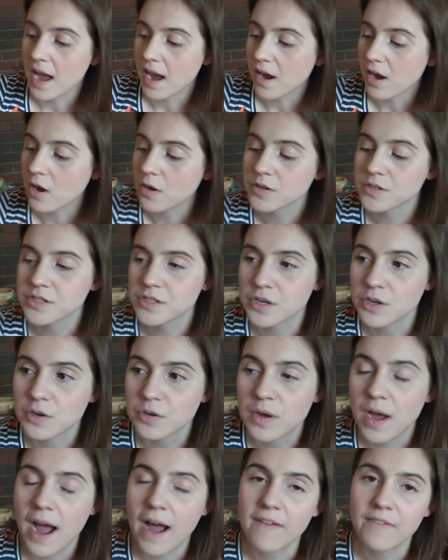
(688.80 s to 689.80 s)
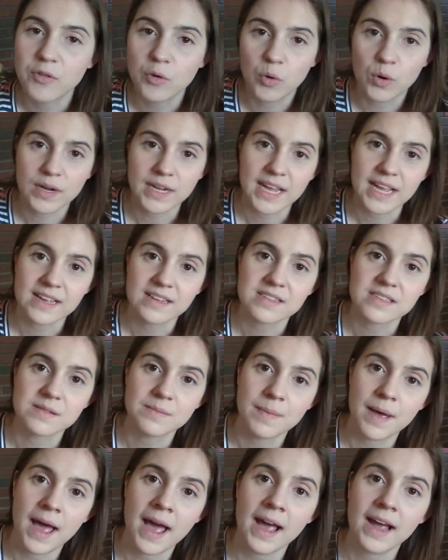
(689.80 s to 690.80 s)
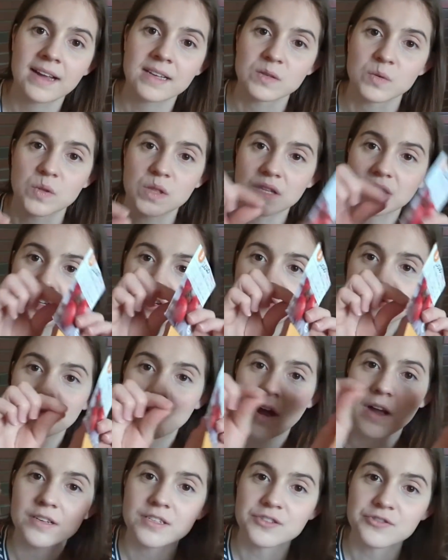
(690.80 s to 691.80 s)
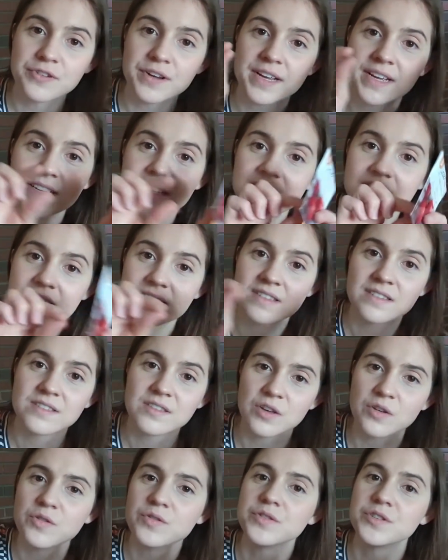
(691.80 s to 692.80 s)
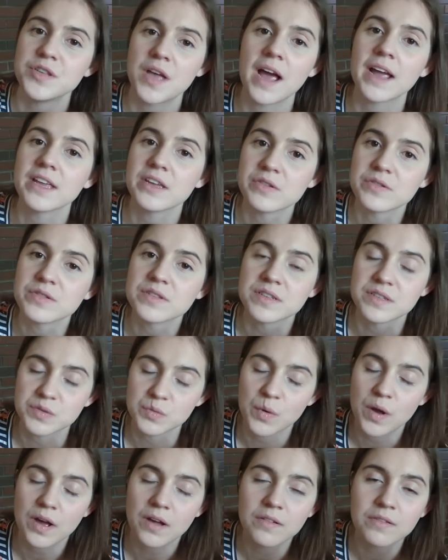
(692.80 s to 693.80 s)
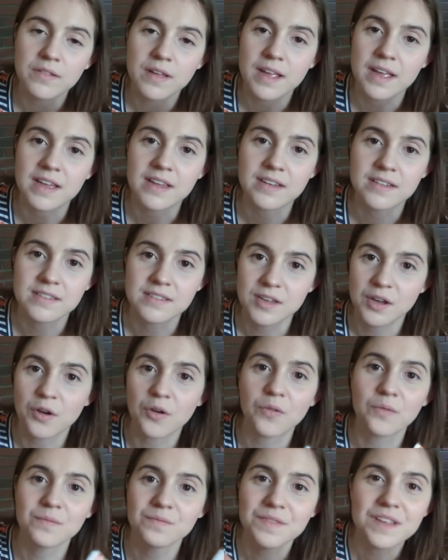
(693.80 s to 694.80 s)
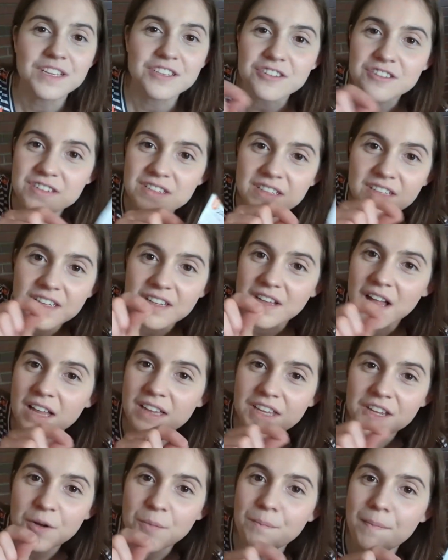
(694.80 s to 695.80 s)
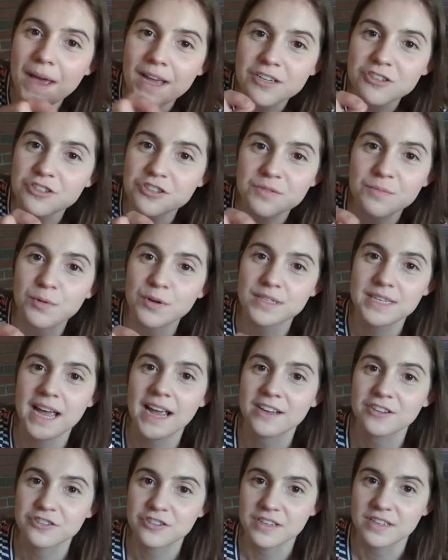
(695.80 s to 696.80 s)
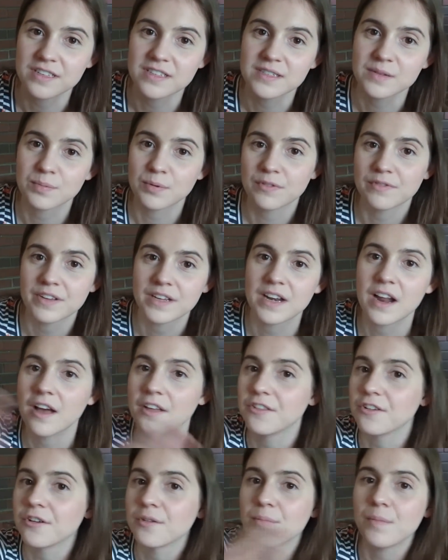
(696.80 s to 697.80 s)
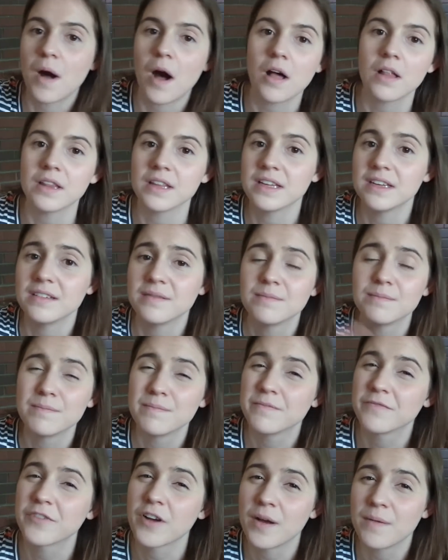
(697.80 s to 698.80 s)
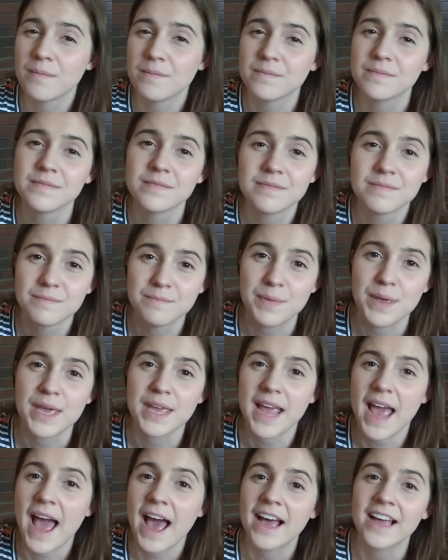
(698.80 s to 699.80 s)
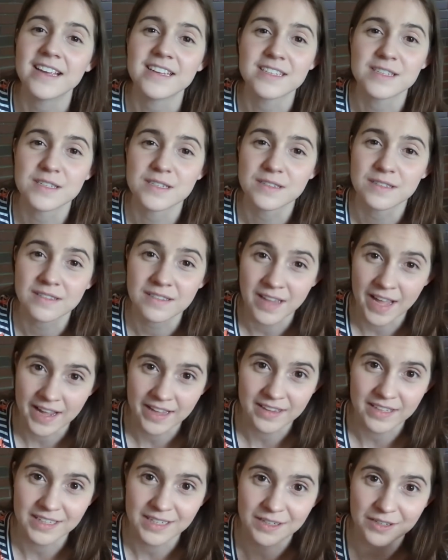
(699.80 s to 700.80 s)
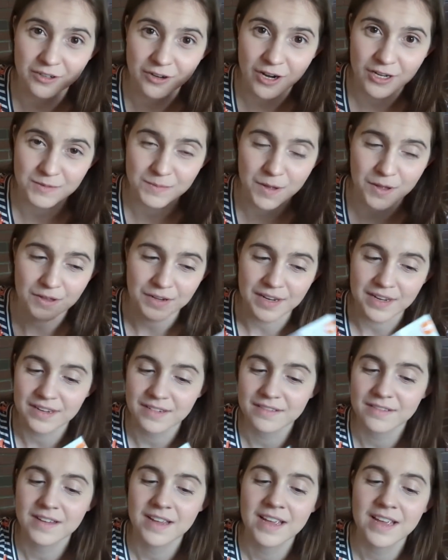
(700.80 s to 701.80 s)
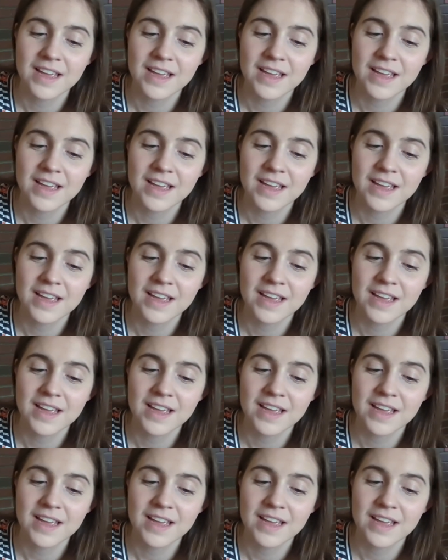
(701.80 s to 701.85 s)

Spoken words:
I also have the organza bags with the little drawstrings. Those I used as well, and so it's just a little mesh protection to prevent other pollen from being as likely to cross-pollinate.